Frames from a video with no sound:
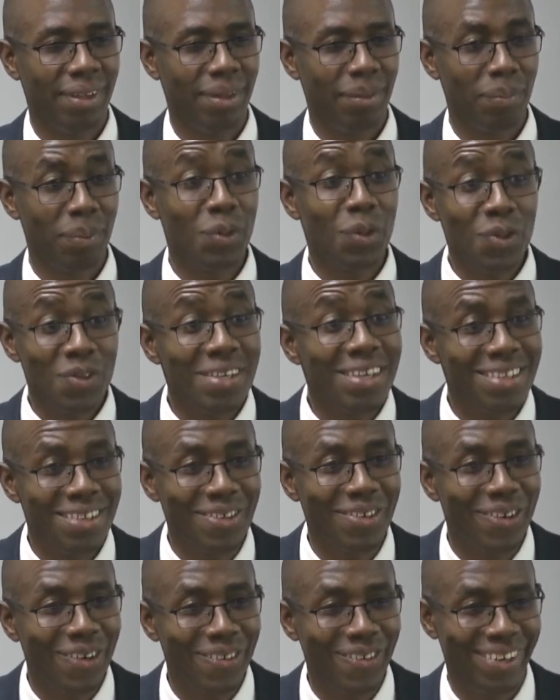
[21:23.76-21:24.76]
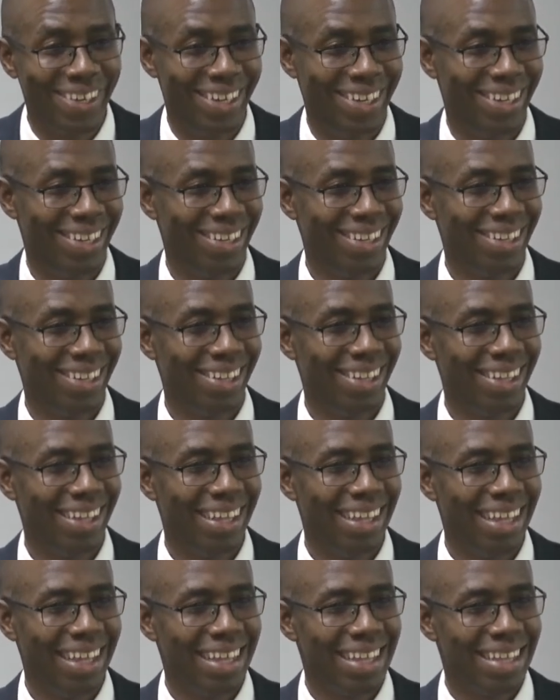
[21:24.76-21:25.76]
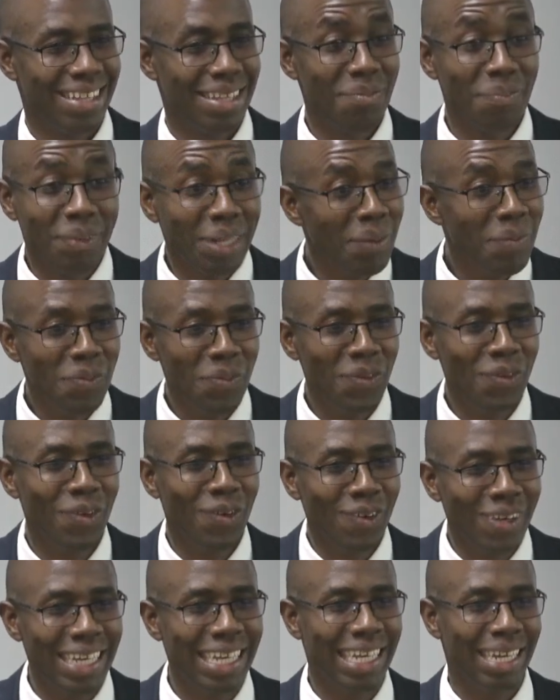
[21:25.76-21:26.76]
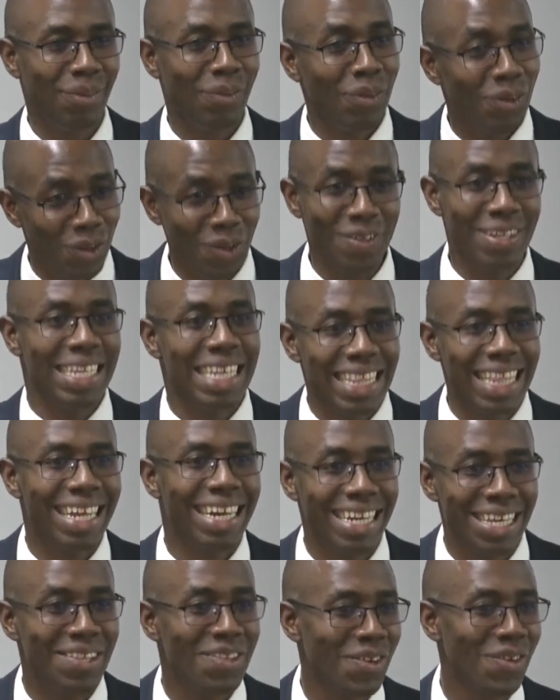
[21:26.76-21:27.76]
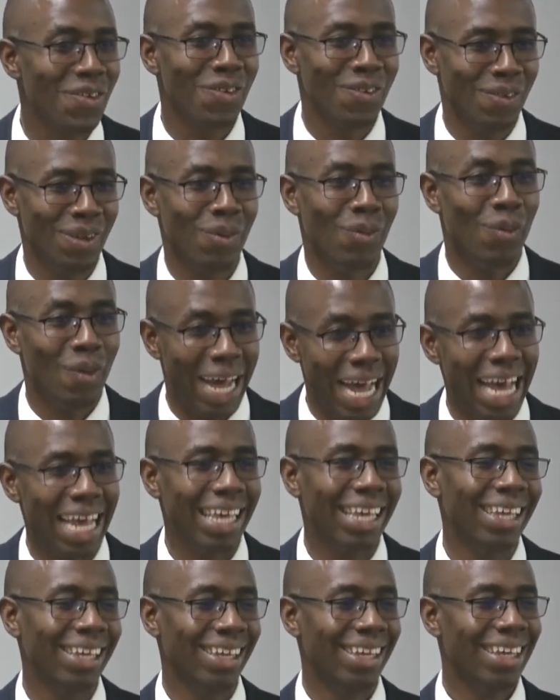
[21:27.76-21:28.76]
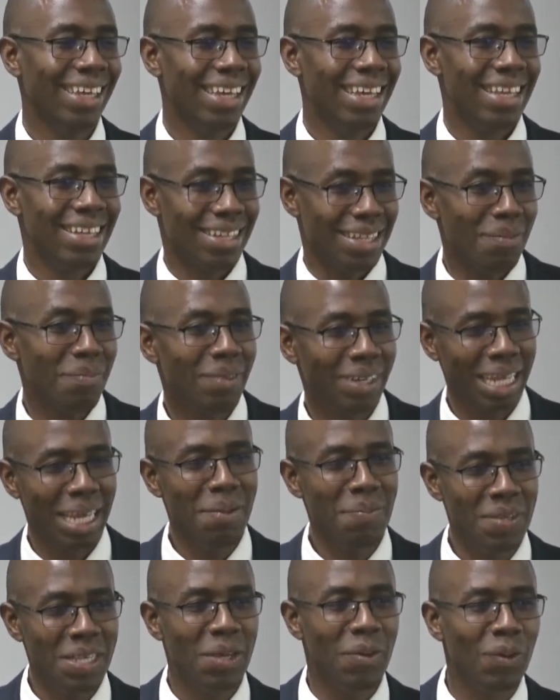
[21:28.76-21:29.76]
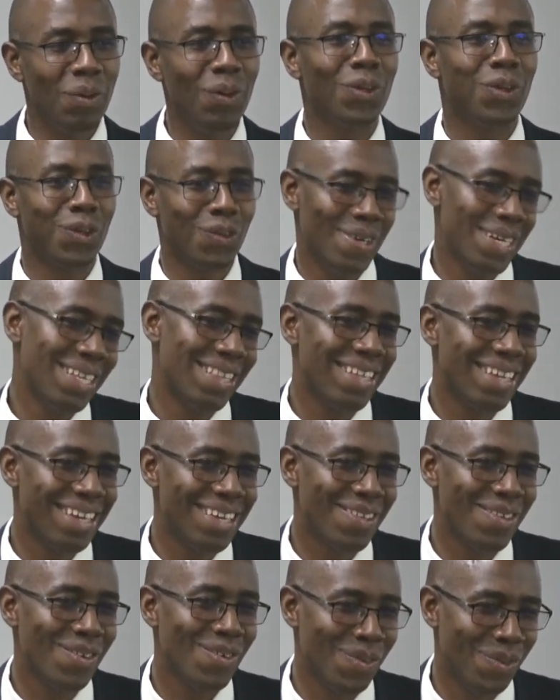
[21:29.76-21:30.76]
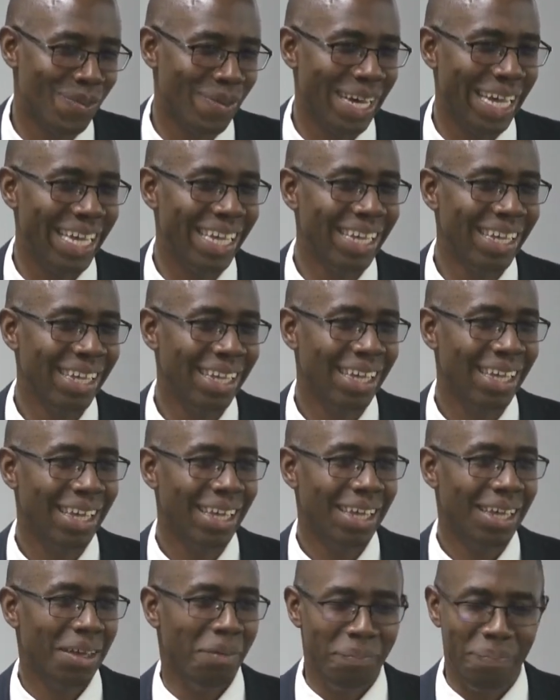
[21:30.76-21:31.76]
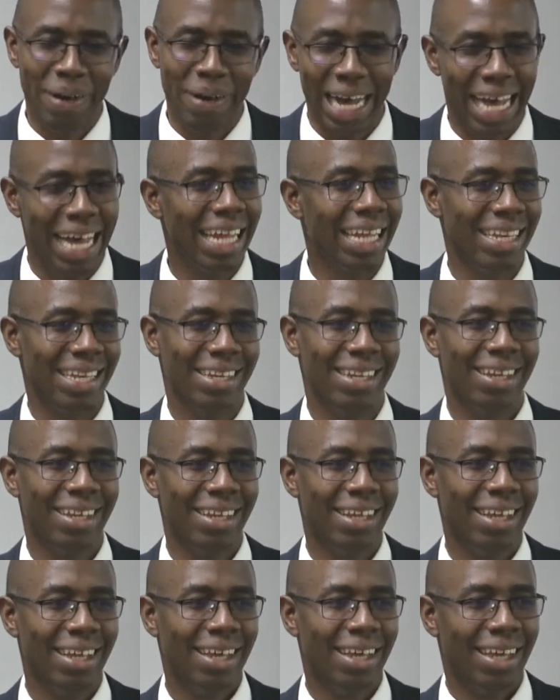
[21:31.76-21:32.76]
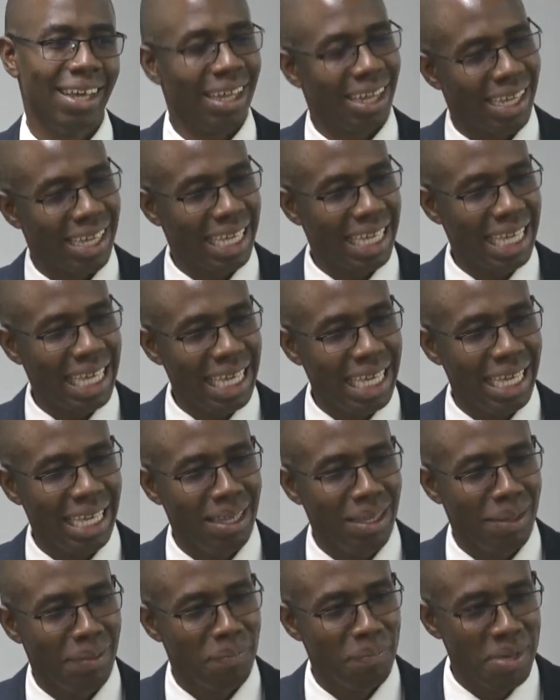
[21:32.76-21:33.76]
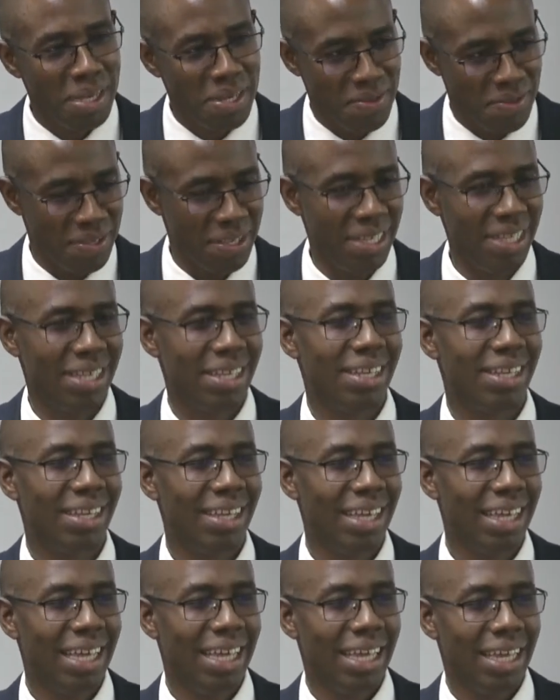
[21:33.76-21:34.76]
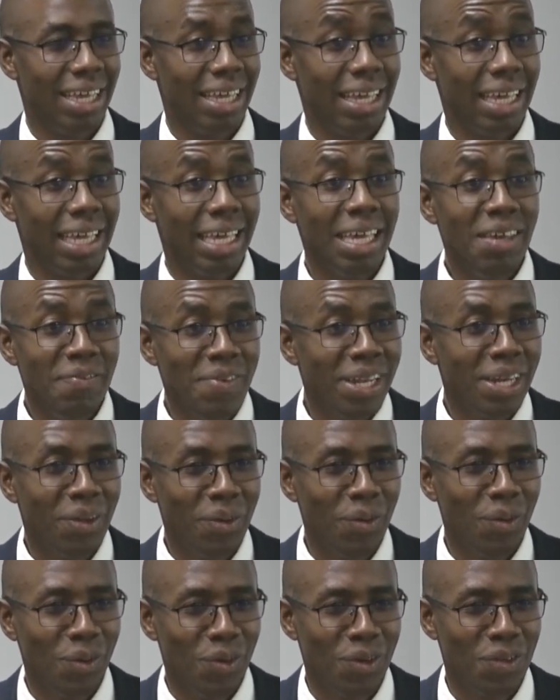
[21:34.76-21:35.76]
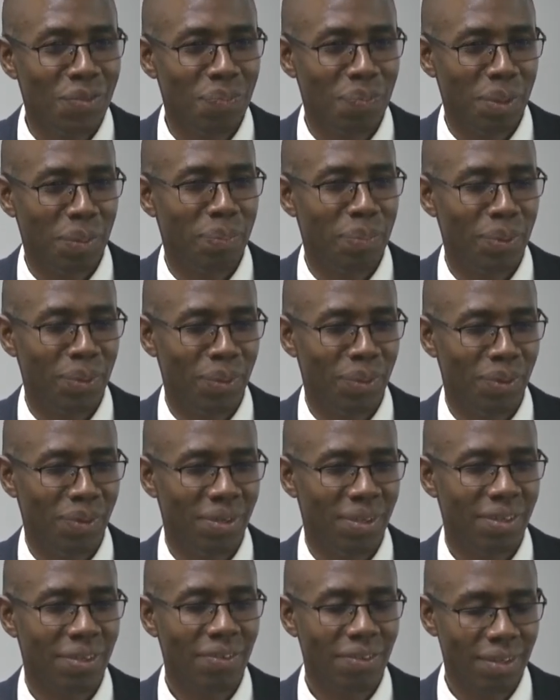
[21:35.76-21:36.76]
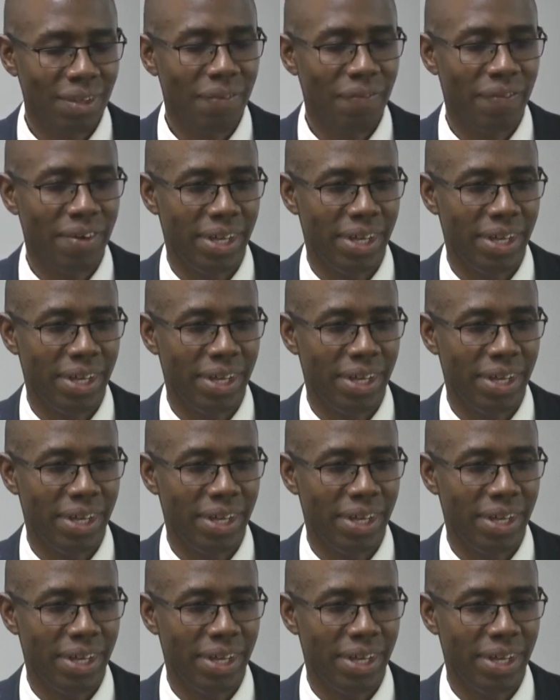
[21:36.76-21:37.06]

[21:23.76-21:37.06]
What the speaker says: because he's God. Sometimes we will not see the reason why. Sometimes he will show us the reasons why, But key message, even God's people suffer.